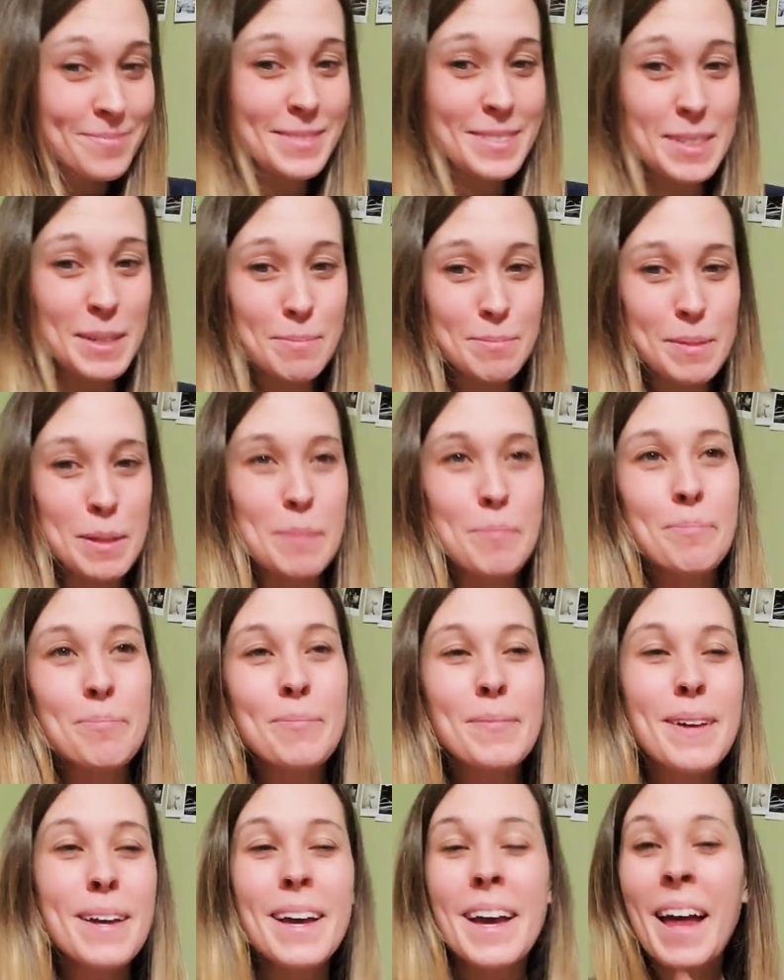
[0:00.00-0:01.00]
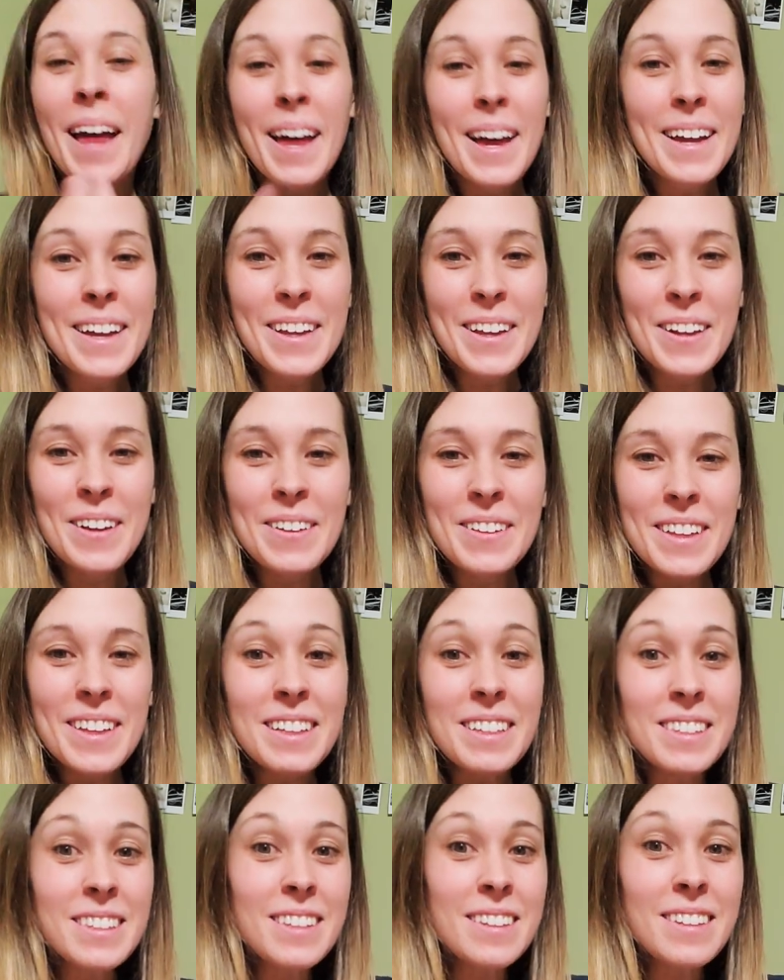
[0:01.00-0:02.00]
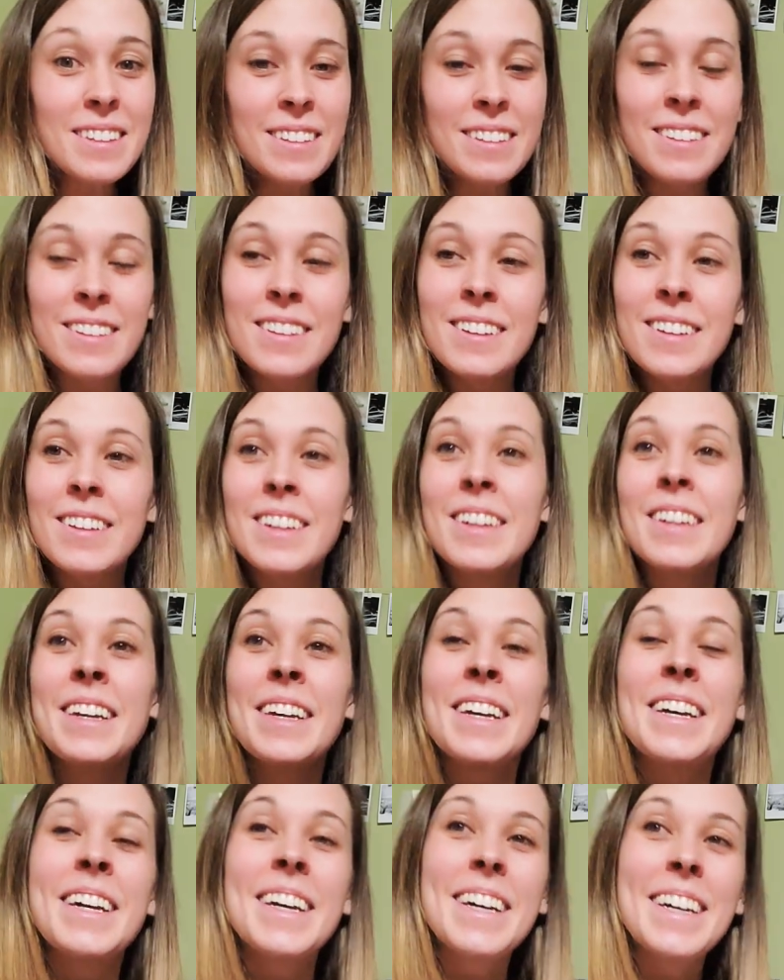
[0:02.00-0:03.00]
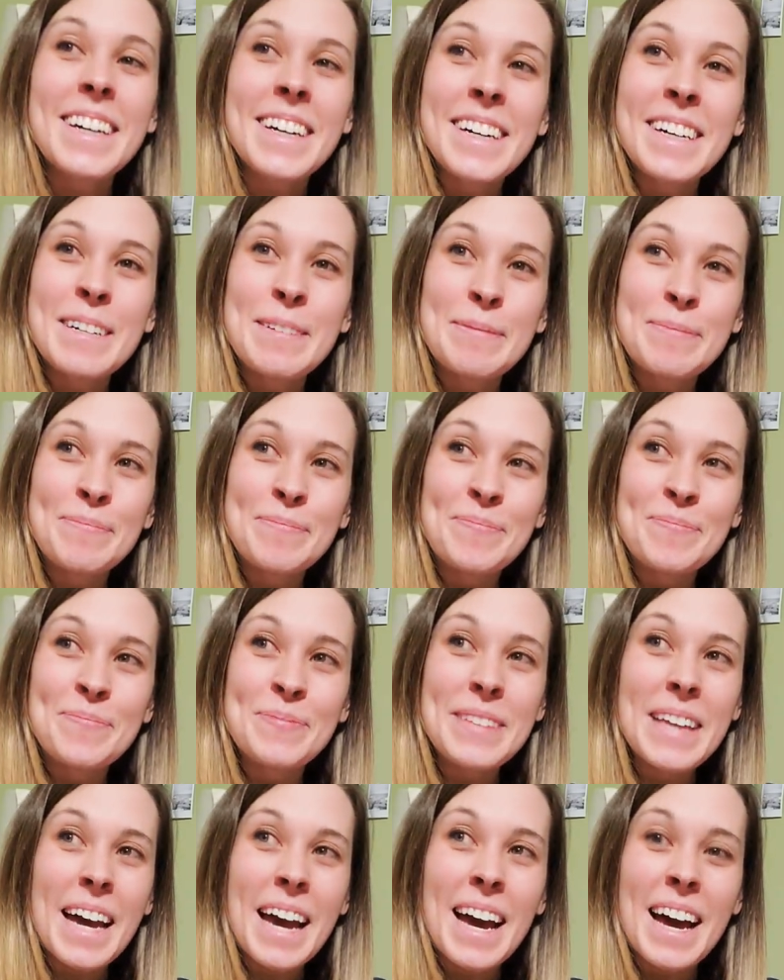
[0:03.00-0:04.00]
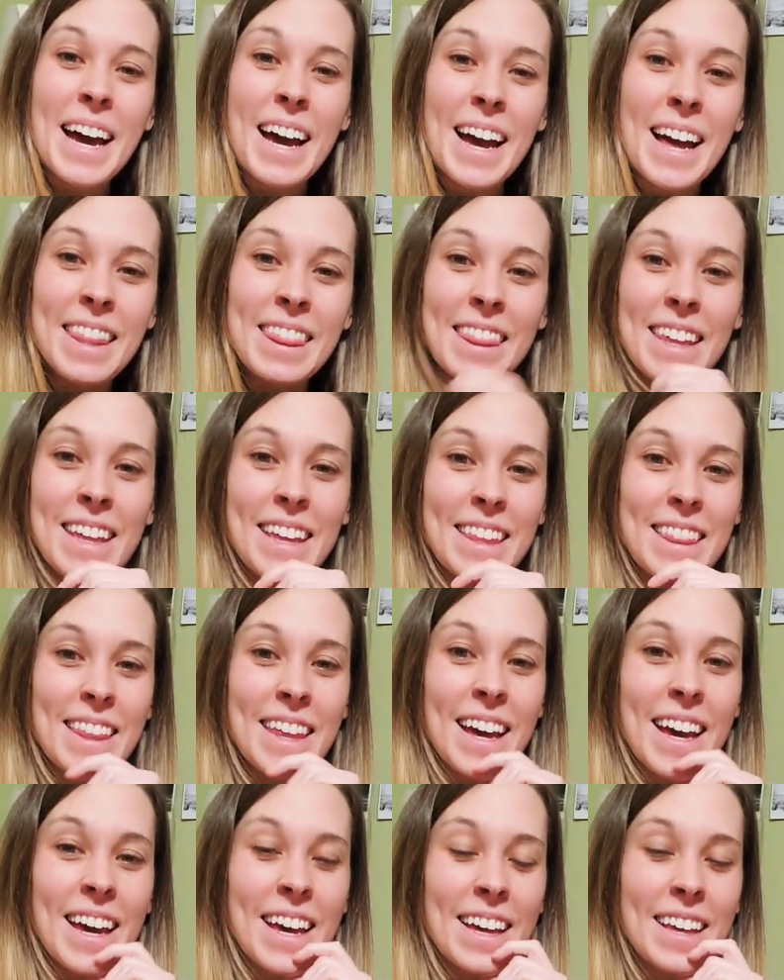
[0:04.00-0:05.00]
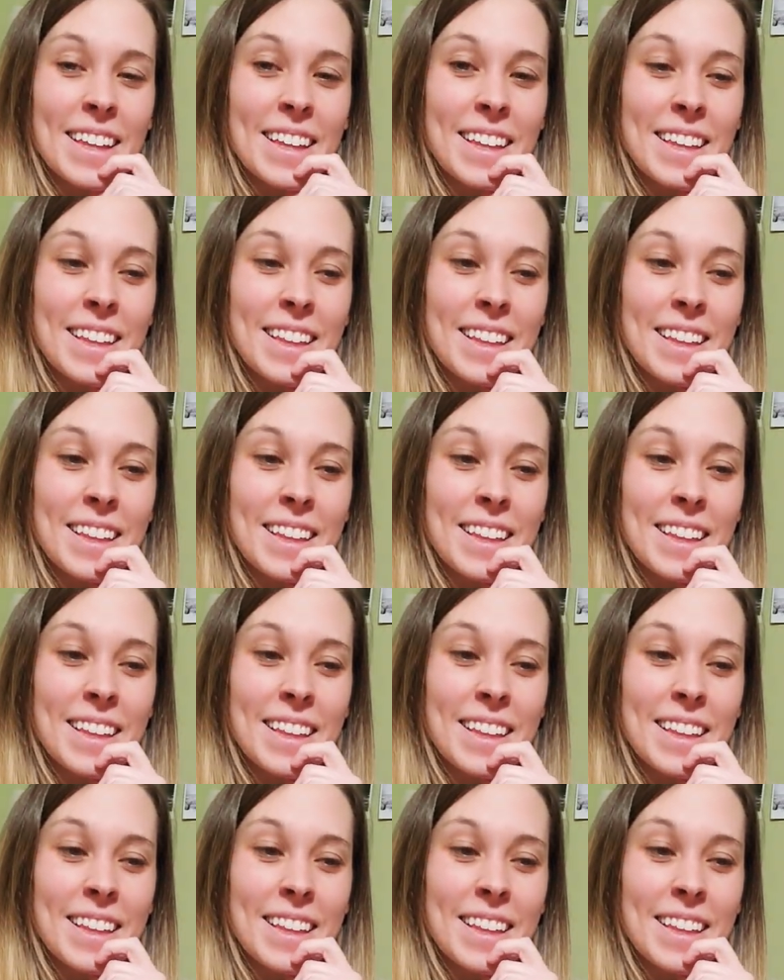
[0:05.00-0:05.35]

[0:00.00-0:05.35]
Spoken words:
Topped up, like, ugh. Yeah, I think that